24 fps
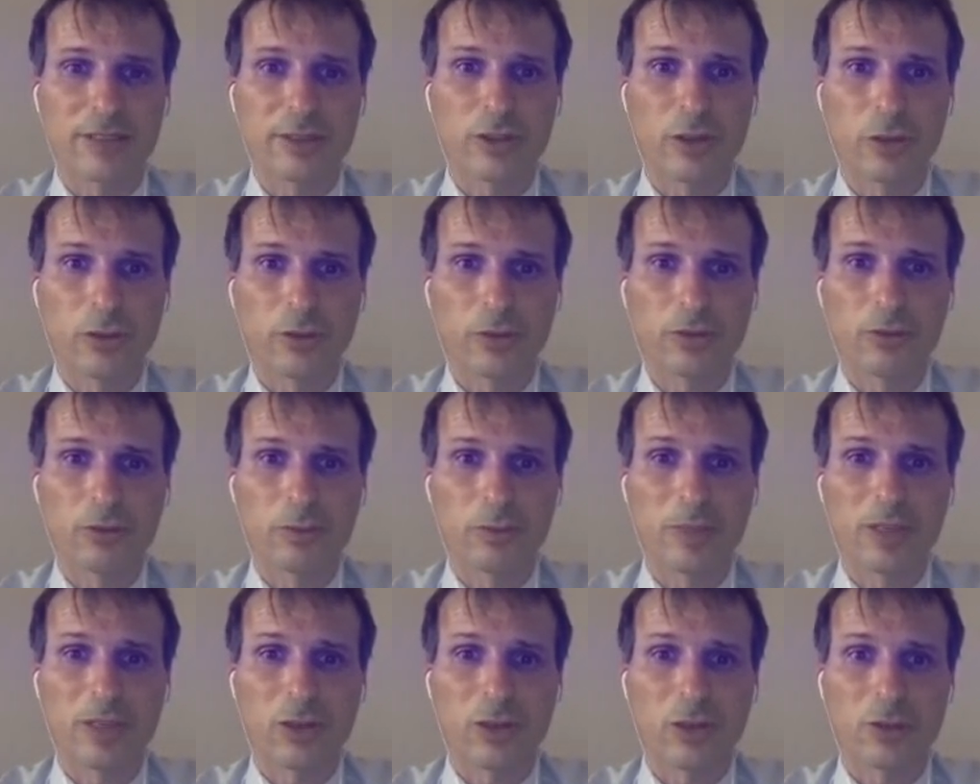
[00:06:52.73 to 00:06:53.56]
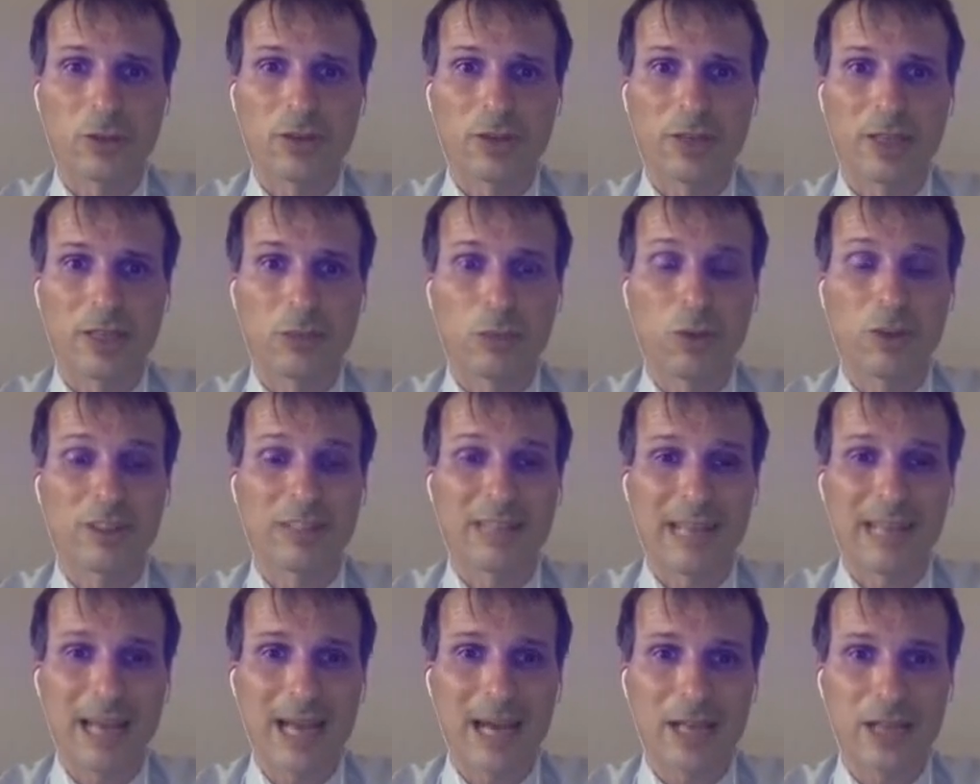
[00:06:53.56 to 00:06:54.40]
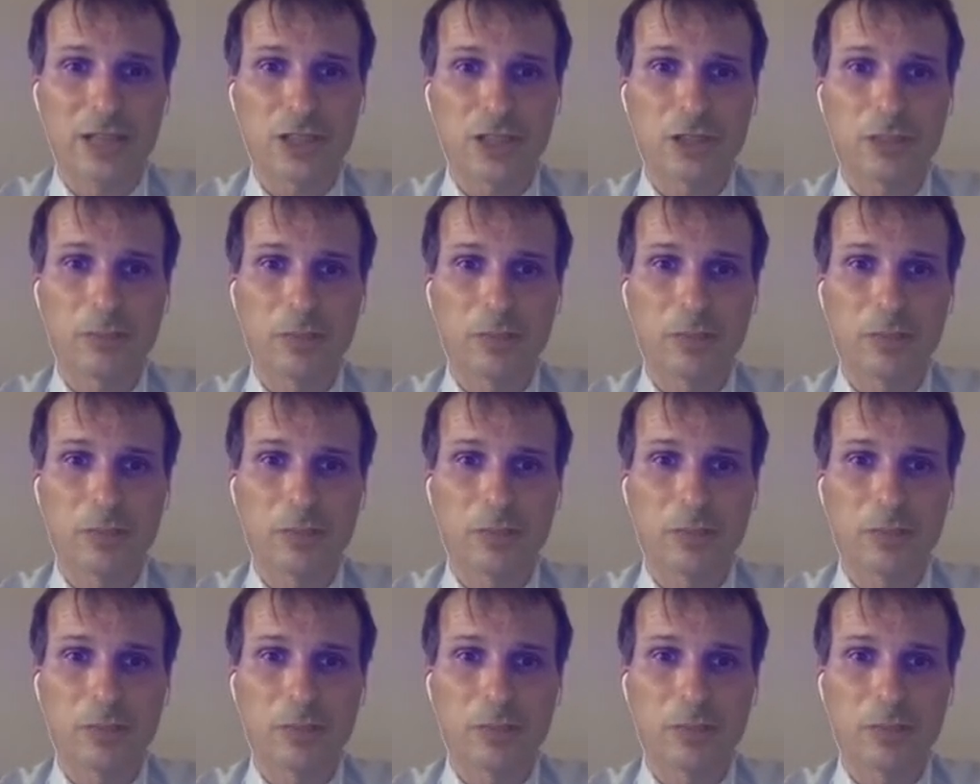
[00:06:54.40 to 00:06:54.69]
not because it was large,